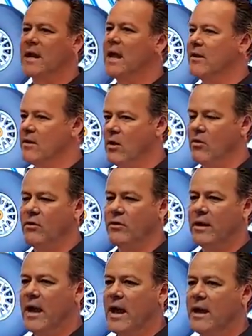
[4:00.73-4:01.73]
Cat? No,
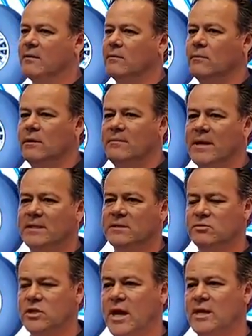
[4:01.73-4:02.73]
they're not. We made
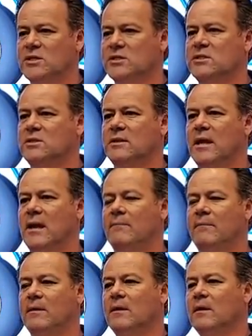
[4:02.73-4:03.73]
some changes to
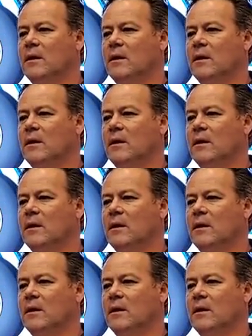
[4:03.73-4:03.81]
them.